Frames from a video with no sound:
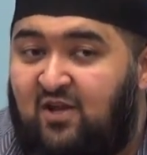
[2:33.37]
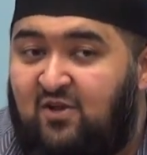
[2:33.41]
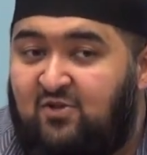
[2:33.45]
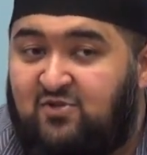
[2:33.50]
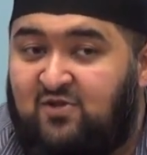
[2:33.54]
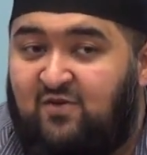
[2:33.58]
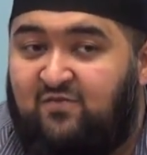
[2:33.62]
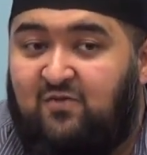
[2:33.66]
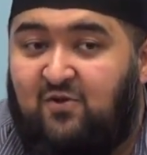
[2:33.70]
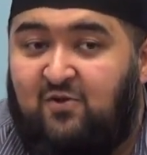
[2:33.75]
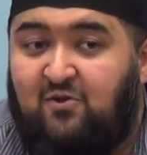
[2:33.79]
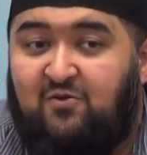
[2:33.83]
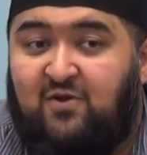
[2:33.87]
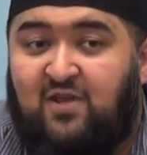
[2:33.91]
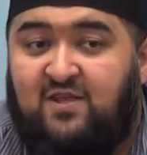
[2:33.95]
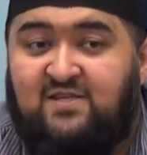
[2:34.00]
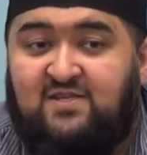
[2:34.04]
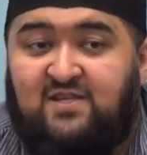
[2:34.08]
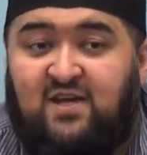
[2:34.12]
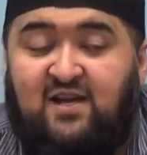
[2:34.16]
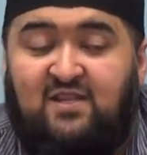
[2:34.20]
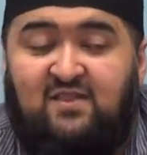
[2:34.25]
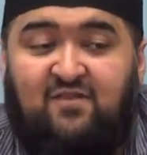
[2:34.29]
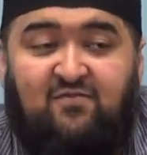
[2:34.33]
So if you look
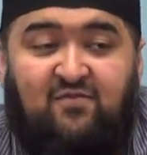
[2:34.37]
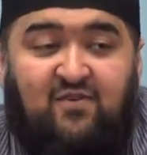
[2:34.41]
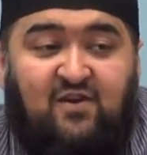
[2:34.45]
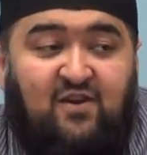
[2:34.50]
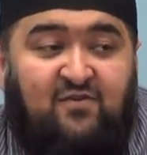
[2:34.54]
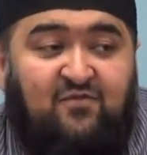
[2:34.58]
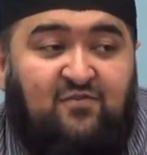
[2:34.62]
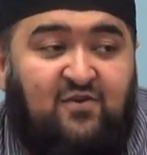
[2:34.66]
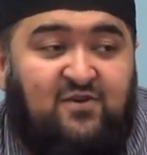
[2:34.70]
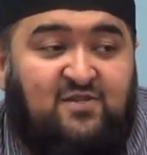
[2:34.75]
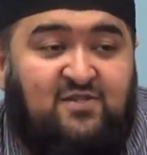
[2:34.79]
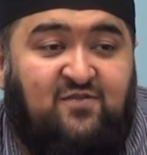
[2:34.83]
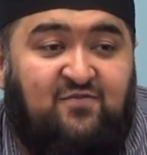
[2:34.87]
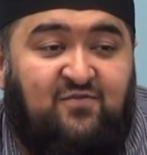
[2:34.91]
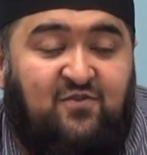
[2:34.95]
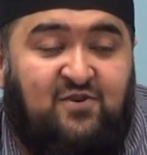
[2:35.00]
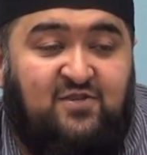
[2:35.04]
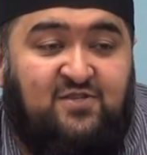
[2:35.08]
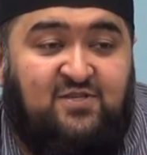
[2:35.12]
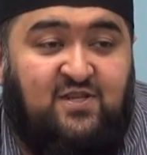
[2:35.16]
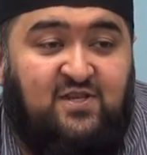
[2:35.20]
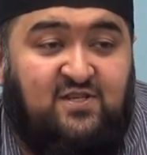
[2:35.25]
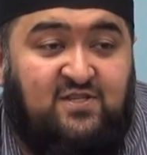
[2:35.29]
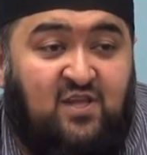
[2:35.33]
inside the very first
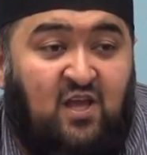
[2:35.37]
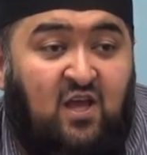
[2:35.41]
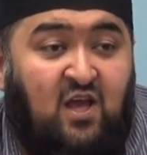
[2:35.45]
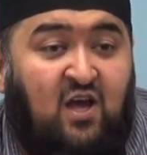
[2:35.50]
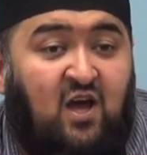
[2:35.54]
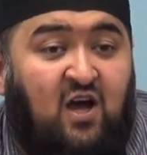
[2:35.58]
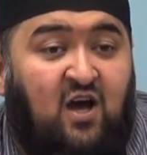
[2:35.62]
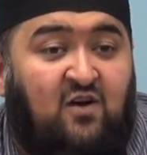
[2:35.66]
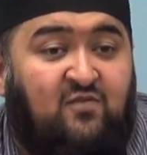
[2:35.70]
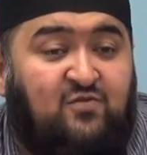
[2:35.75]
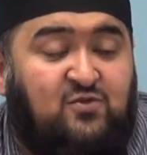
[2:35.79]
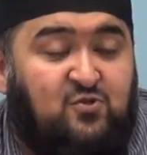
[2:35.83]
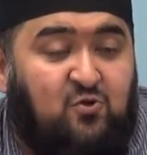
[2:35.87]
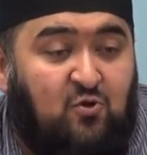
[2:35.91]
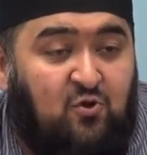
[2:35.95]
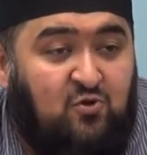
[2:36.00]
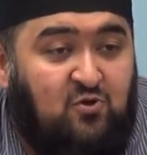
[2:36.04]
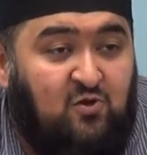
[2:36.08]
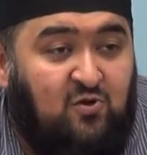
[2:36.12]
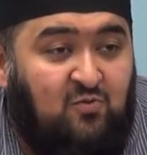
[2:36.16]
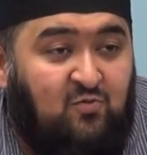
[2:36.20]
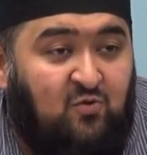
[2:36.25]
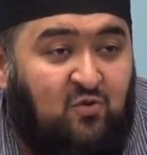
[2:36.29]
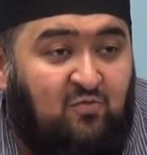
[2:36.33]
verses of Surah
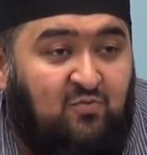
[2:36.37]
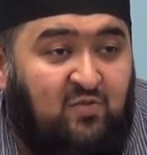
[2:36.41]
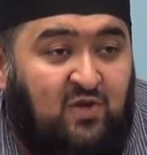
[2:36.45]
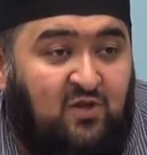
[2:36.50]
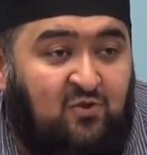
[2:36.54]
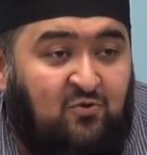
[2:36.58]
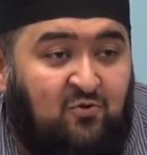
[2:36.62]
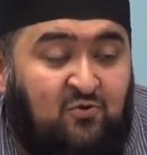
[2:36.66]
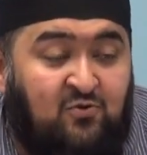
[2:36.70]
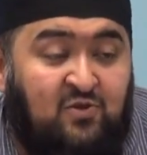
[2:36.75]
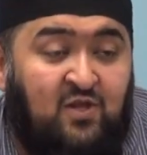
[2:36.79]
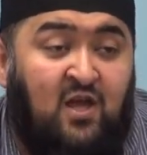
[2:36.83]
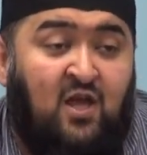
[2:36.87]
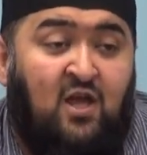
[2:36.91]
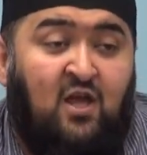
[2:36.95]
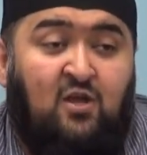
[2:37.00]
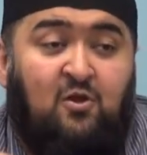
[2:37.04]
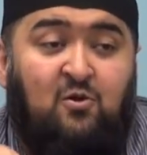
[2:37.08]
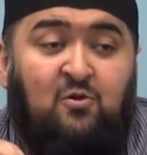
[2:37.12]
Al-Mu'minun,